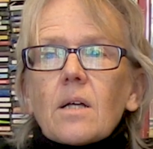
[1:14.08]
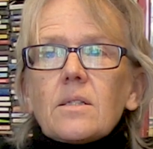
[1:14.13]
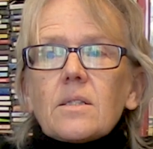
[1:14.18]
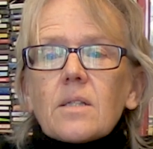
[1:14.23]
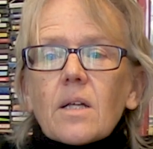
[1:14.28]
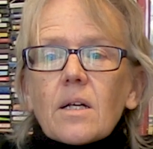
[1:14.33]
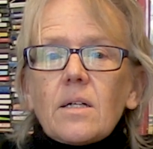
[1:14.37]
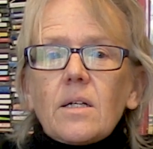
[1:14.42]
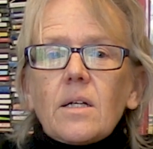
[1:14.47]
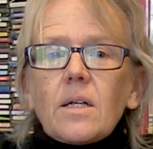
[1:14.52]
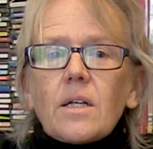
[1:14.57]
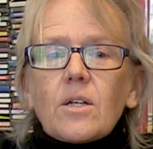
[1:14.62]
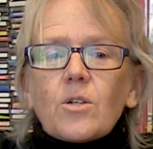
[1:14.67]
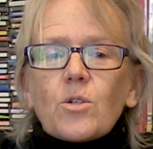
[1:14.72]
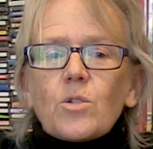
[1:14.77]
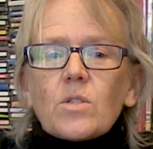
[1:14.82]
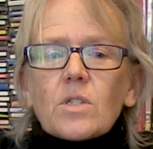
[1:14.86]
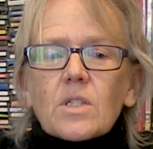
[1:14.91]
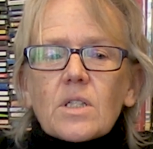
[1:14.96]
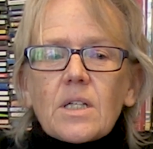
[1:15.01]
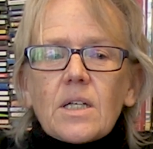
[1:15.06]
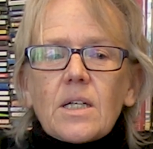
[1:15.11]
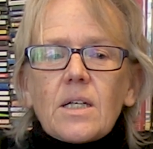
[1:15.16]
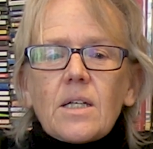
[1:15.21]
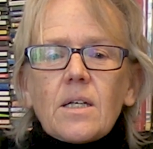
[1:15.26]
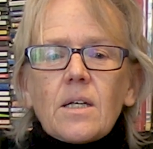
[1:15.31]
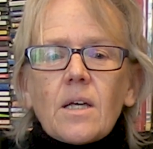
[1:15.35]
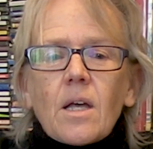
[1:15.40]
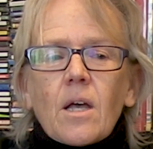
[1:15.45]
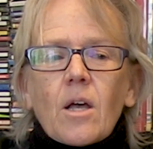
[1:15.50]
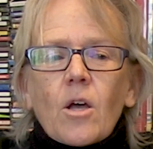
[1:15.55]
suddenly could
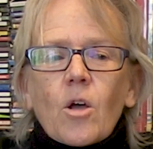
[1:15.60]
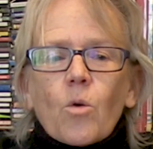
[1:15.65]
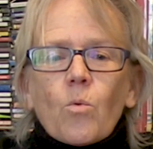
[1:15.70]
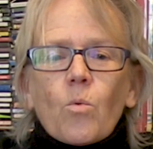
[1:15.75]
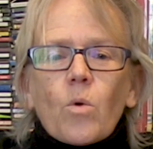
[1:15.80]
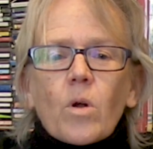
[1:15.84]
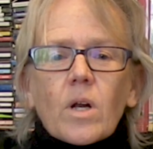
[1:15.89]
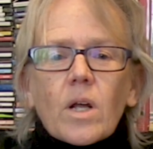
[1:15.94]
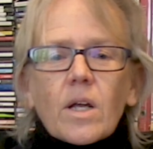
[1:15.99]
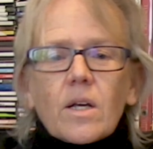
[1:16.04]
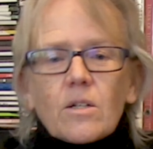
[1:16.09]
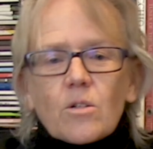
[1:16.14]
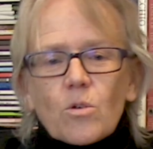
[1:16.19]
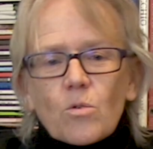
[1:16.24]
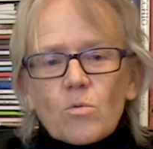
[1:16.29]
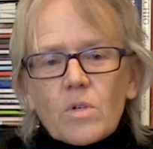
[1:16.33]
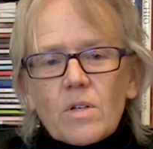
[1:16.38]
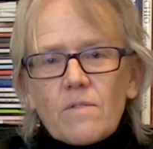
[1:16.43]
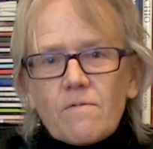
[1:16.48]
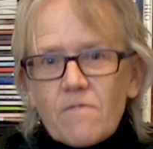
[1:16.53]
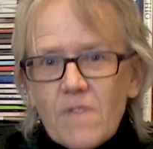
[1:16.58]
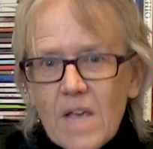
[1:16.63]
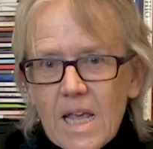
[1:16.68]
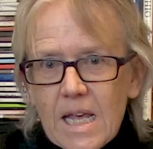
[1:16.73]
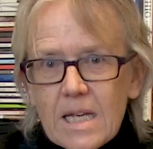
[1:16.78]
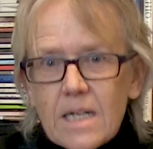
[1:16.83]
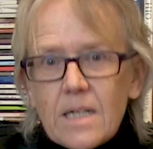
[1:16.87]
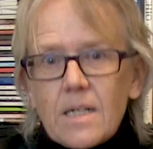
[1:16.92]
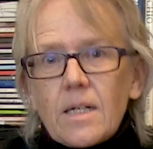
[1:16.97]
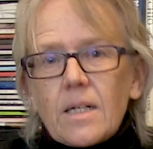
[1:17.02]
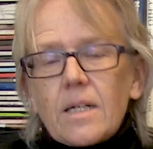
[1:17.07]
see what I had only
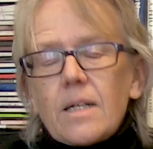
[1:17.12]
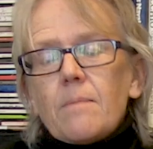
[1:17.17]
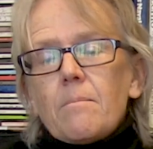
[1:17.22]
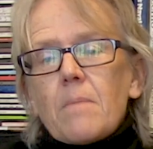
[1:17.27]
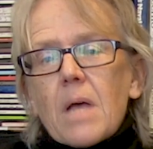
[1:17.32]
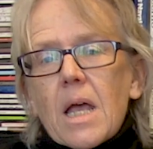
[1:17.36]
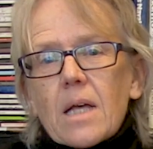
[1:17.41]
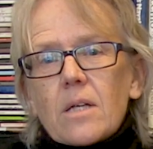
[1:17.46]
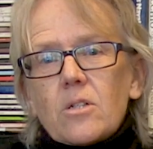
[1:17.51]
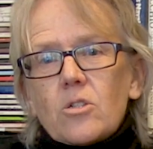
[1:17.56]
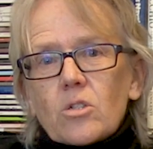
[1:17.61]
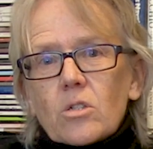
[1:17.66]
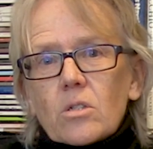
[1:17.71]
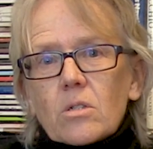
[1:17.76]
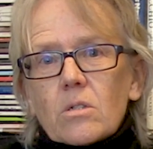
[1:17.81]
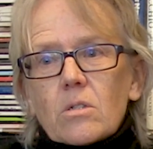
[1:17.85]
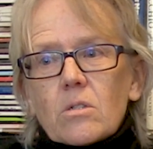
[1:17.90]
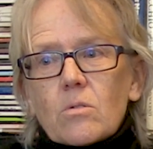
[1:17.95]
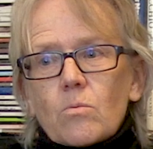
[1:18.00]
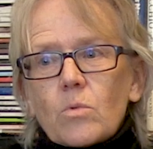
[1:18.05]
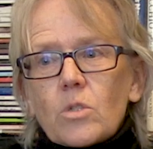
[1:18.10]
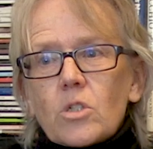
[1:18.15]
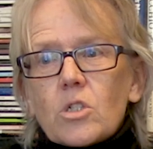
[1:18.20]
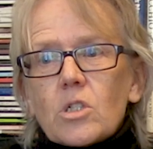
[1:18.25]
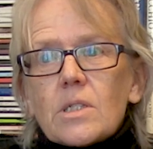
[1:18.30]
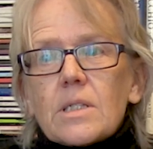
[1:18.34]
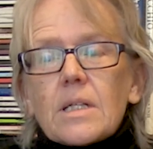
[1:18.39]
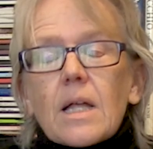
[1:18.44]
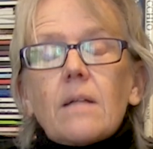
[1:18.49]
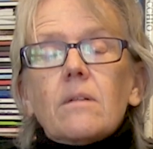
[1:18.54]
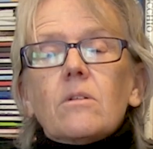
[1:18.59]
vaguely imagined, which
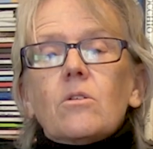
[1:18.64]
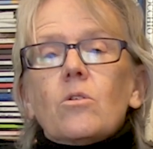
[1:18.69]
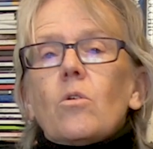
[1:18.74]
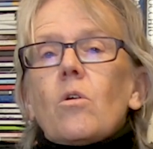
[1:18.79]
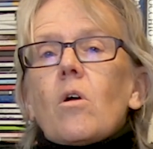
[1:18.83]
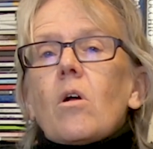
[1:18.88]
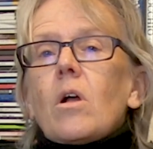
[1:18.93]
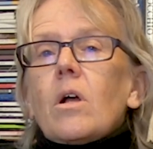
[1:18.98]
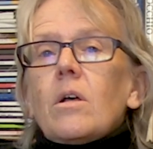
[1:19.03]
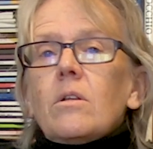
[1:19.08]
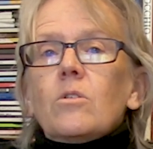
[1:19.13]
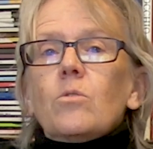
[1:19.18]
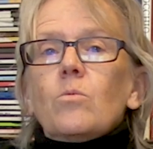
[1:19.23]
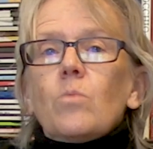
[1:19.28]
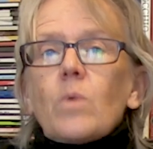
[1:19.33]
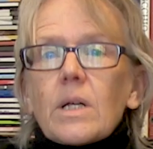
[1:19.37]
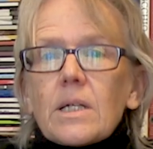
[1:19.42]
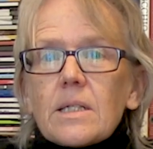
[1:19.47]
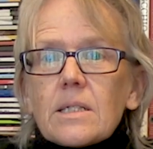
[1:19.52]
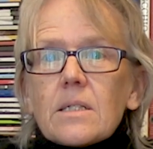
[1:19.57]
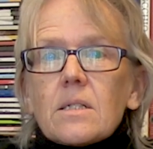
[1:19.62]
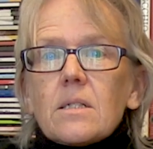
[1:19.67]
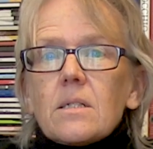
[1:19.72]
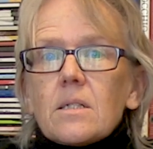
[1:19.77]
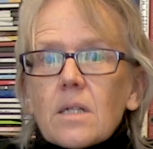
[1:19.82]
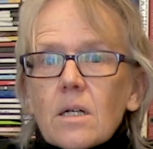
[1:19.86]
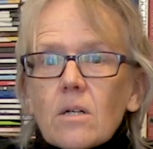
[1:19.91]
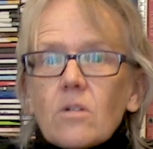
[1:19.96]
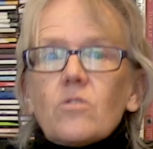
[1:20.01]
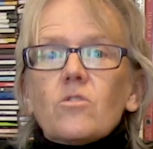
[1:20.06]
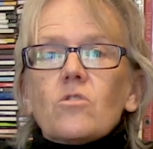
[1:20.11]
is that there are other ways to
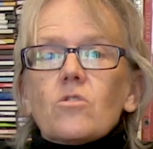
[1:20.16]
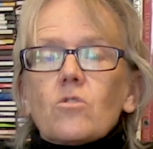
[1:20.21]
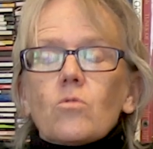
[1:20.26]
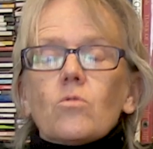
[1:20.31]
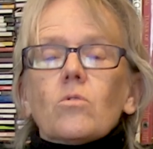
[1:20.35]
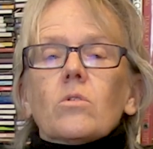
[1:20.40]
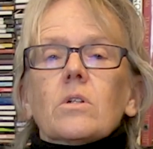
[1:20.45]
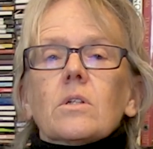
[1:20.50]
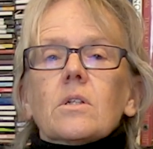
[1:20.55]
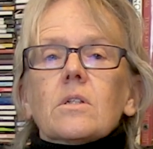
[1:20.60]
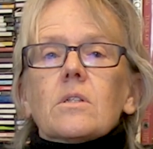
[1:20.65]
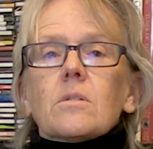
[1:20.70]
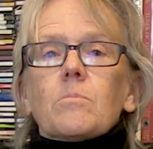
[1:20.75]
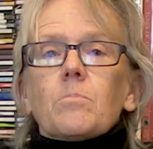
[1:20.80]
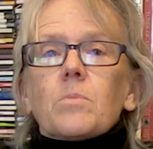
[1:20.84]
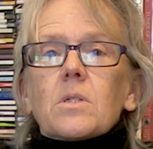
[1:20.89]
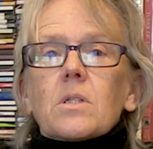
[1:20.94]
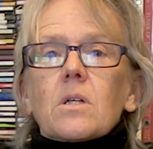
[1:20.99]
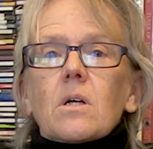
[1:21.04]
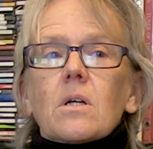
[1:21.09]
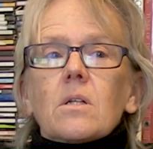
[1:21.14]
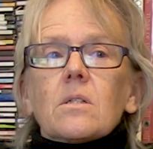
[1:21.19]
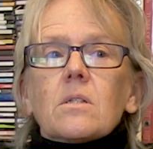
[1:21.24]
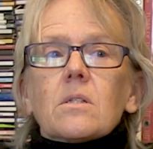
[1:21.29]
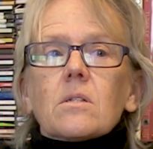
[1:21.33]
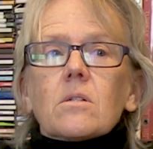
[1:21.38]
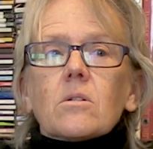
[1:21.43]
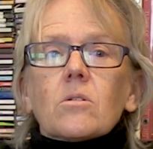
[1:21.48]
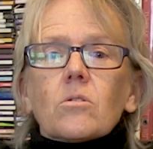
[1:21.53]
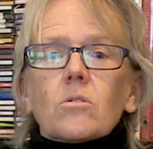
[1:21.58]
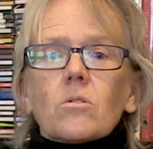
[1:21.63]
tell stories besides
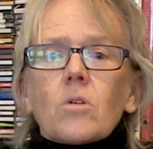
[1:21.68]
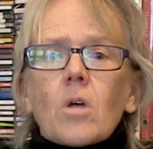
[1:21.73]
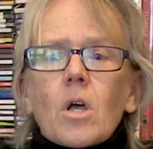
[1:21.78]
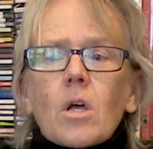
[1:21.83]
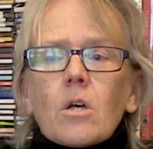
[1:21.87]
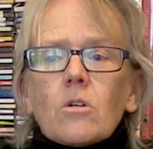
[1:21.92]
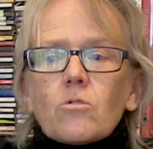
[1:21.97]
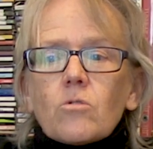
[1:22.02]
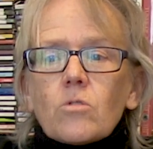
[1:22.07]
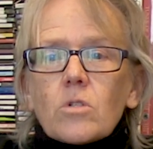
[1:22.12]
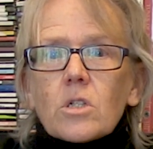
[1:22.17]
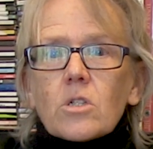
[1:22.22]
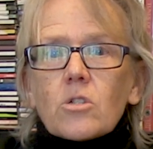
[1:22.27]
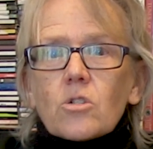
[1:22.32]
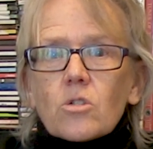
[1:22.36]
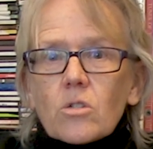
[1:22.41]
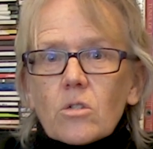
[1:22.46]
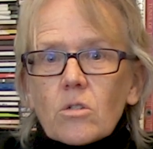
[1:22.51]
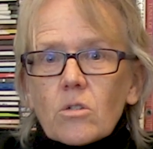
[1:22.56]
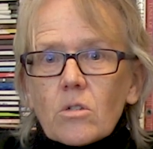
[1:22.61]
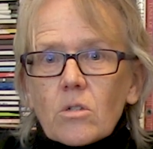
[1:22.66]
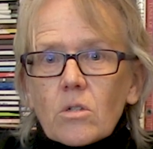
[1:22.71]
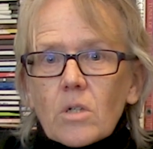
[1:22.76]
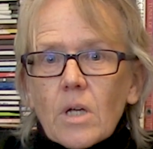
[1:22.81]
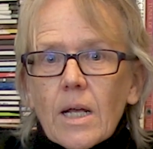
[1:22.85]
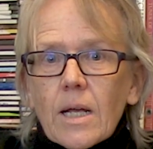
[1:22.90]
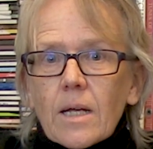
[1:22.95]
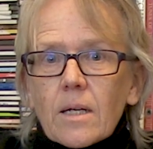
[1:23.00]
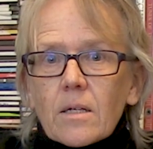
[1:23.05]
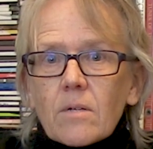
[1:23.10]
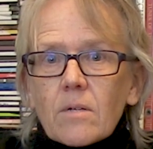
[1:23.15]
the traditional and